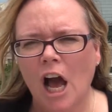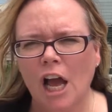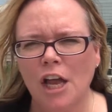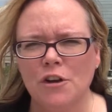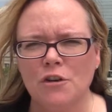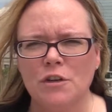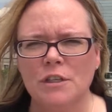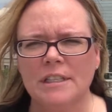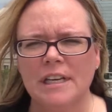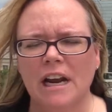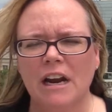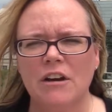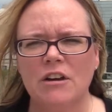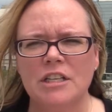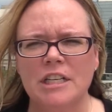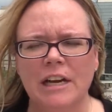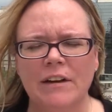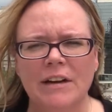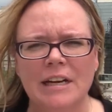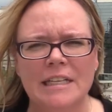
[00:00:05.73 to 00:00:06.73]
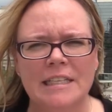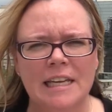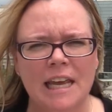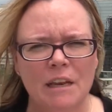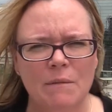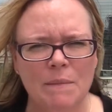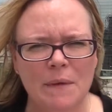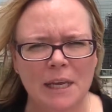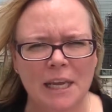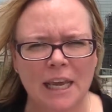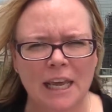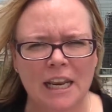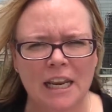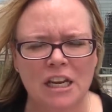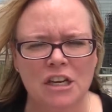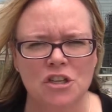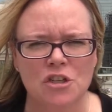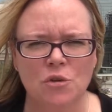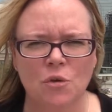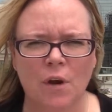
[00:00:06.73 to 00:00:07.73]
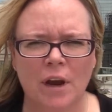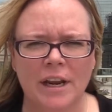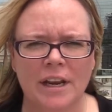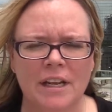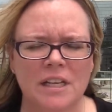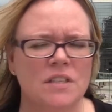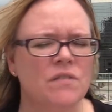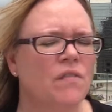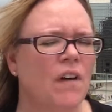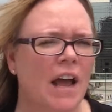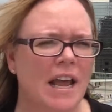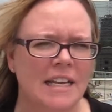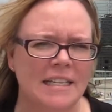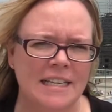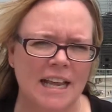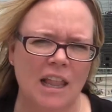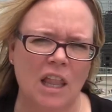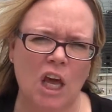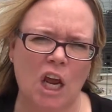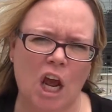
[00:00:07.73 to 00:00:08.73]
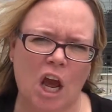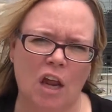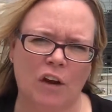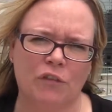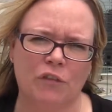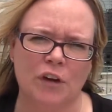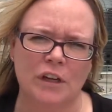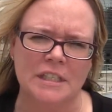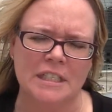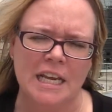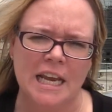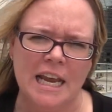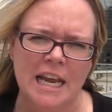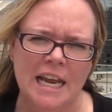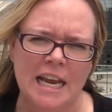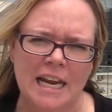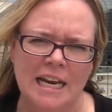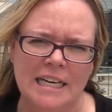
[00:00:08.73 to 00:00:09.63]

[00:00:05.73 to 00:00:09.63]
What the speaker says: Undersecretary Ted McKinney joined us via teleconference.